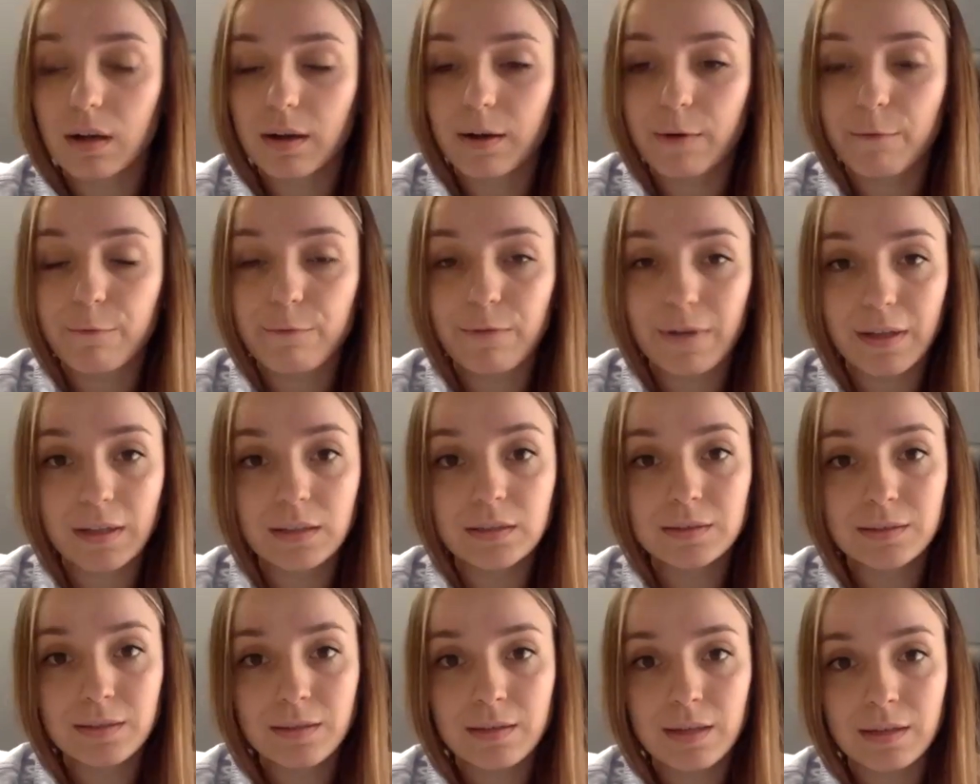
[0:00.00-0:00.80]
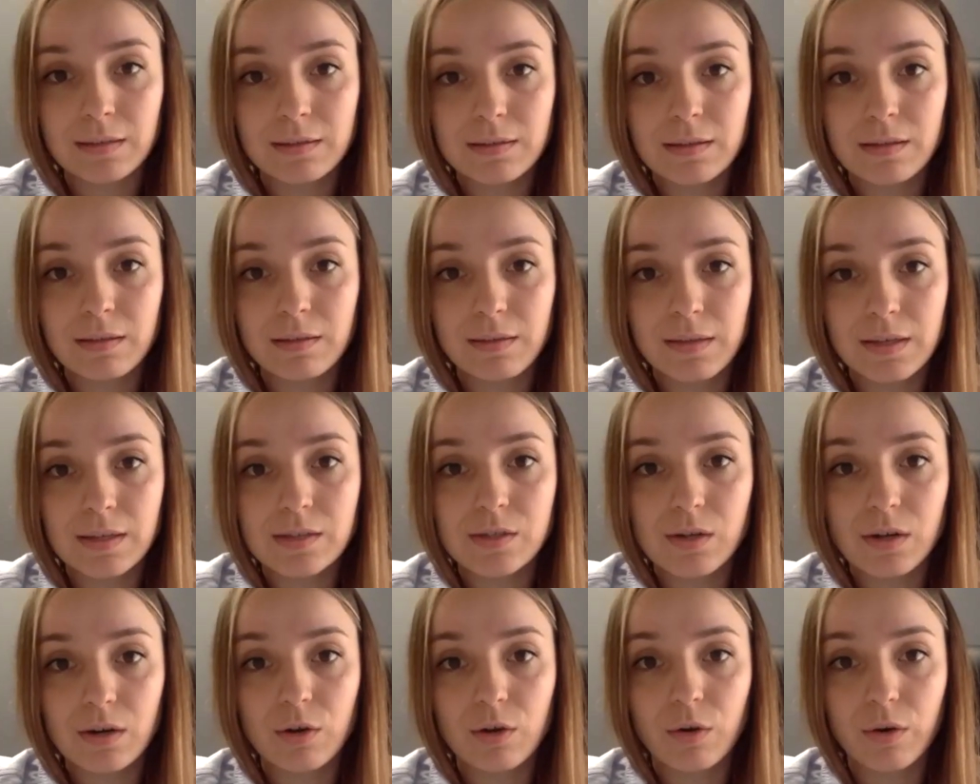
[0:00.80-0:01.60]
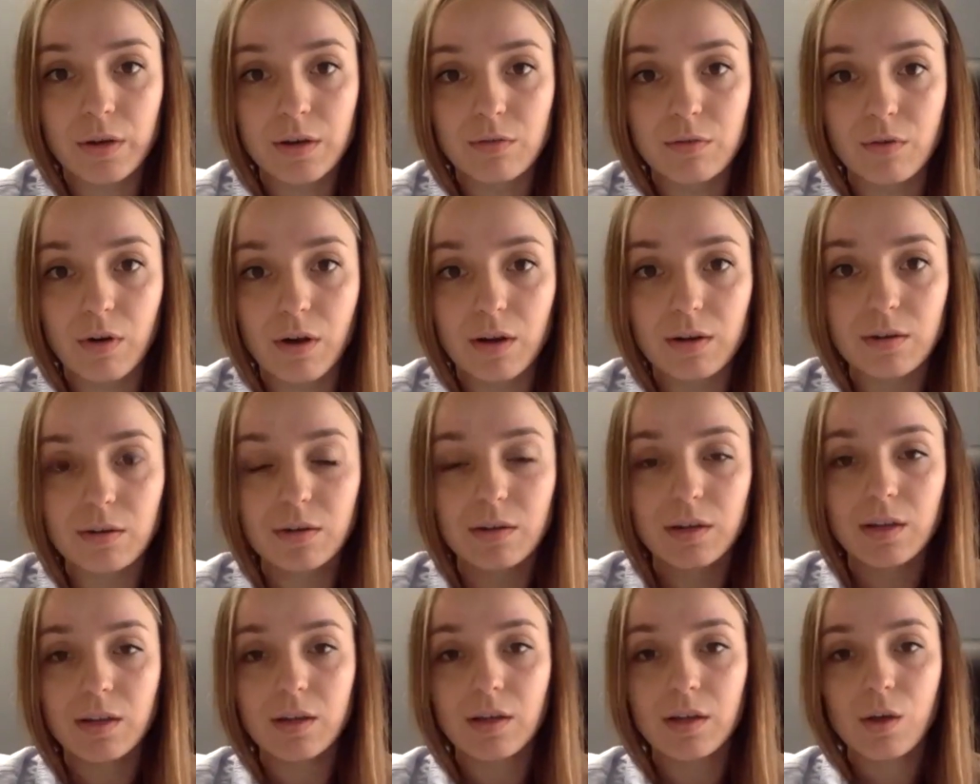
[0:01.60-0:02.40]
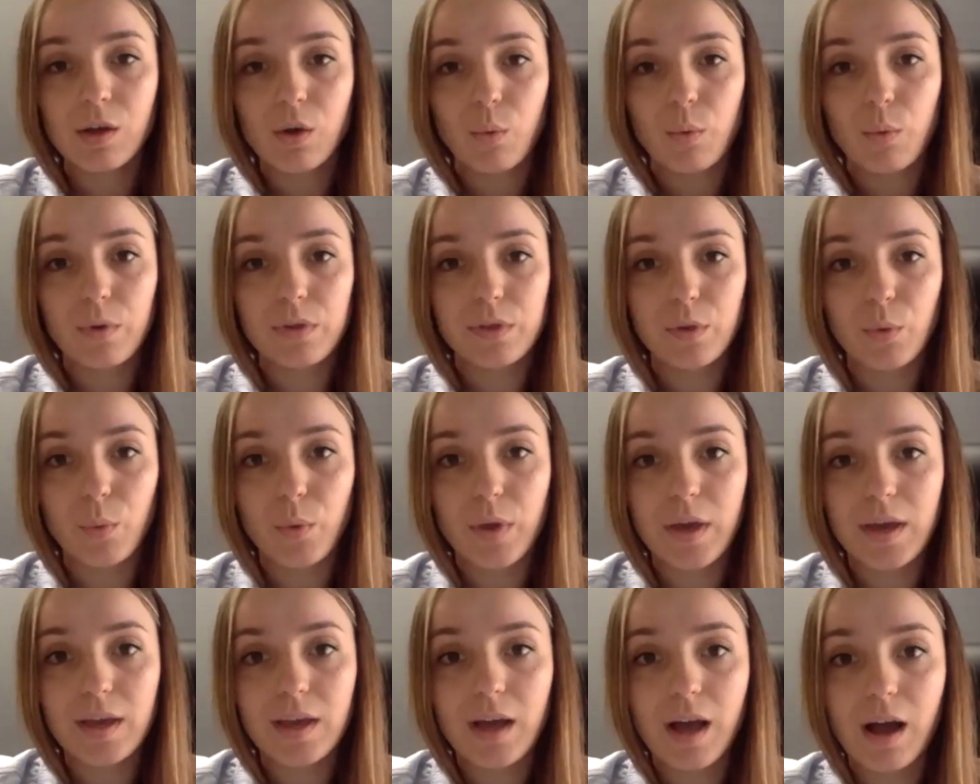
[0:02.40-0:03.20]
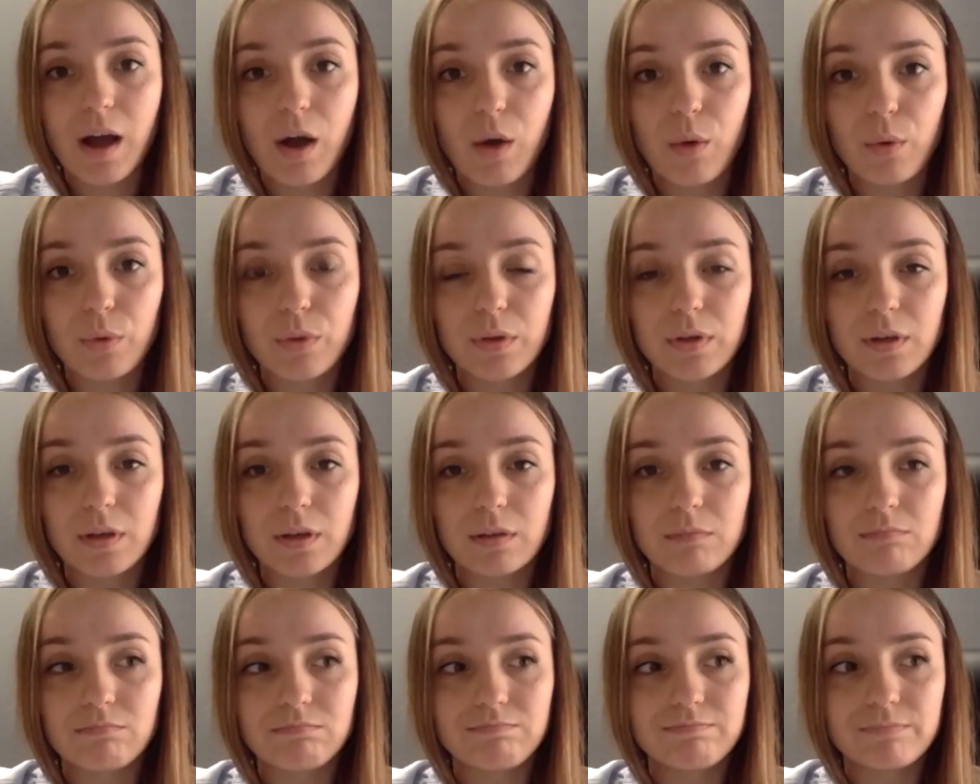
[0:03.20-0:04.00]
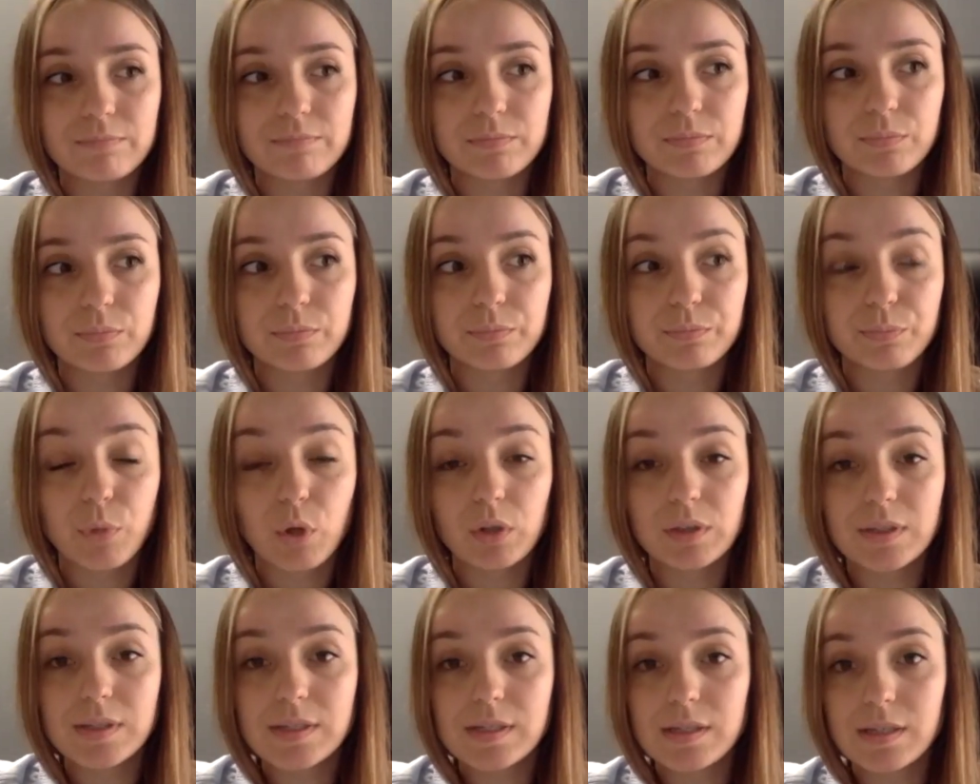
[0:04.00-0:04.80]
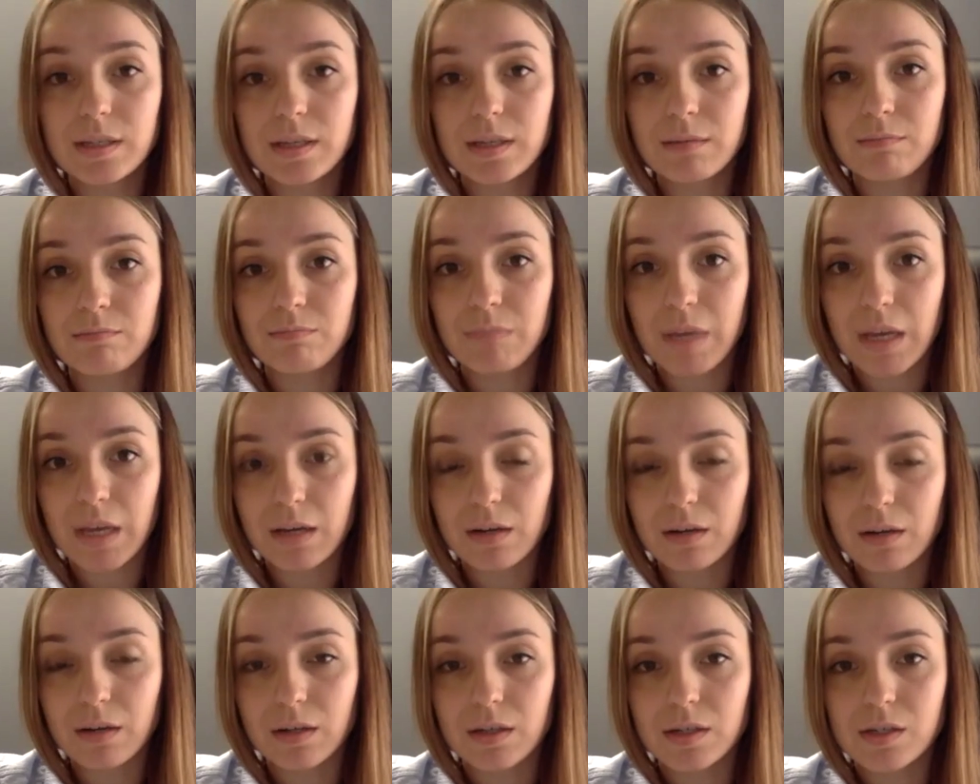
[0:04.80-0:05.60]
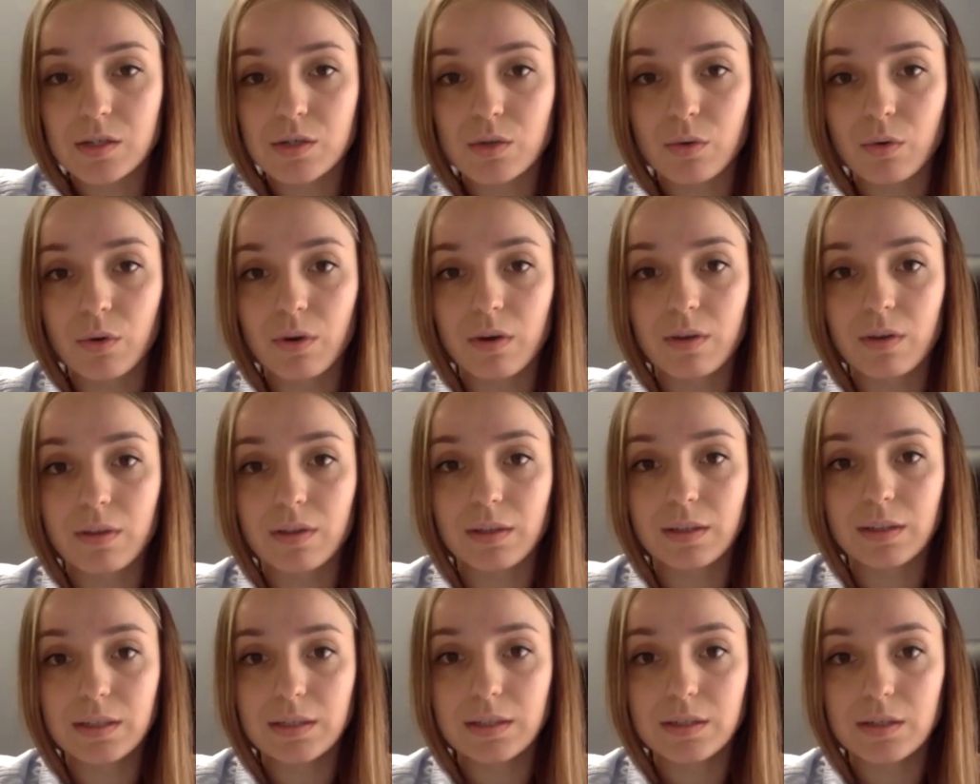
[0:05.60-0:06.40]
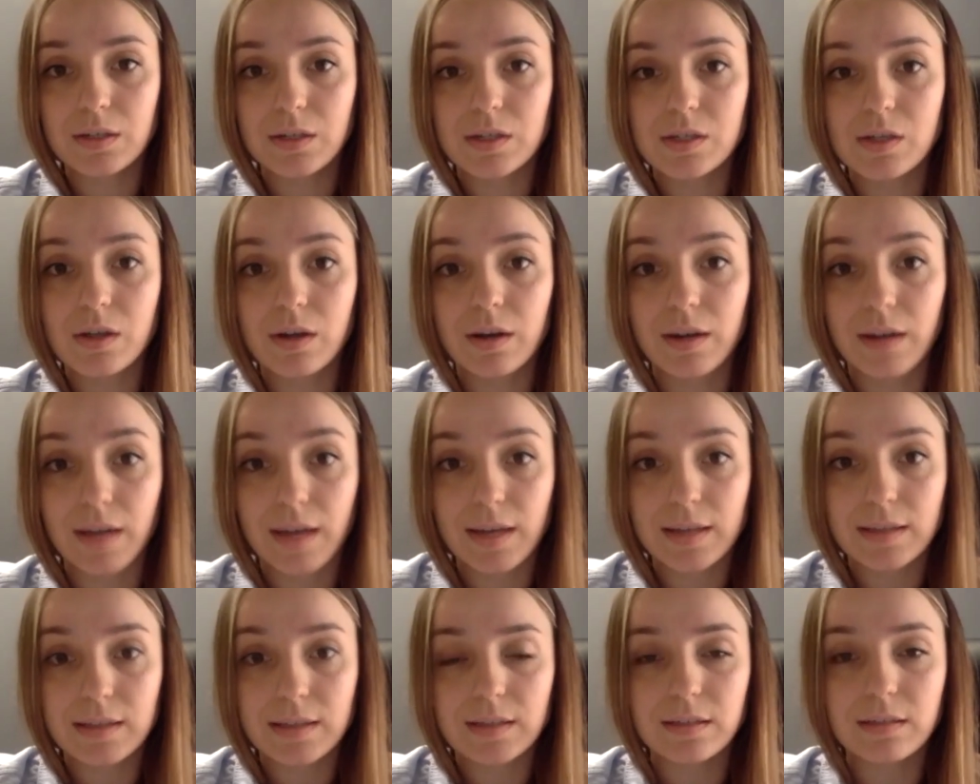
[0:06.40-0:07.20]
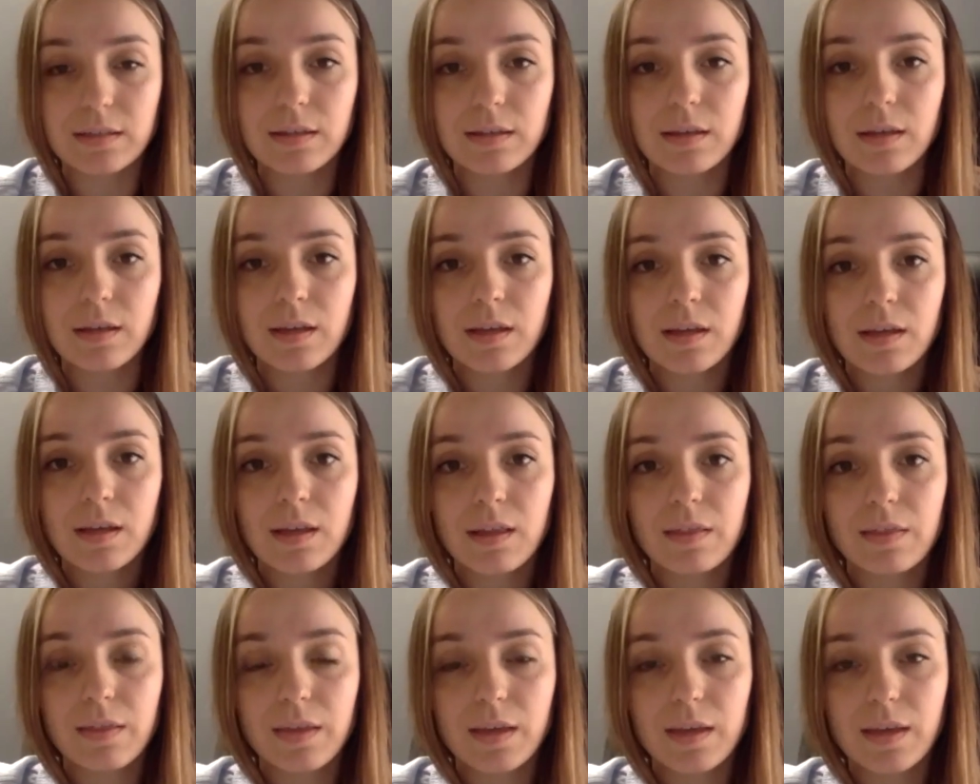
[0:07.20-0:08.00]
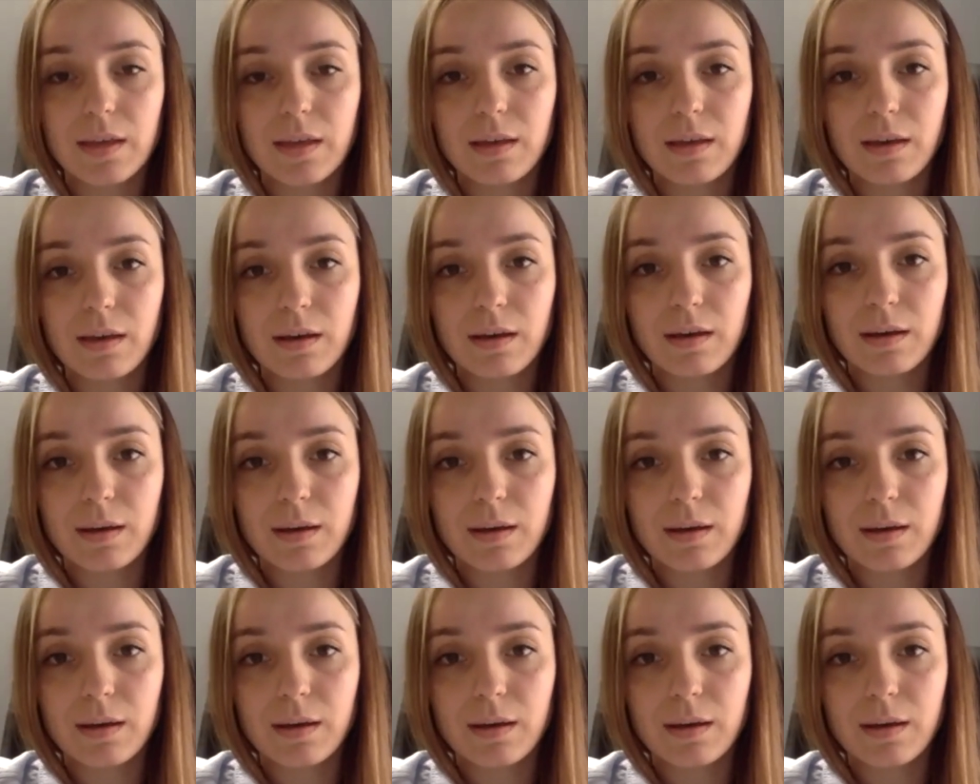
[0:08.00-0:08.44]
felt that things are going wrong with the way how the policy makers or the leaders are acting, they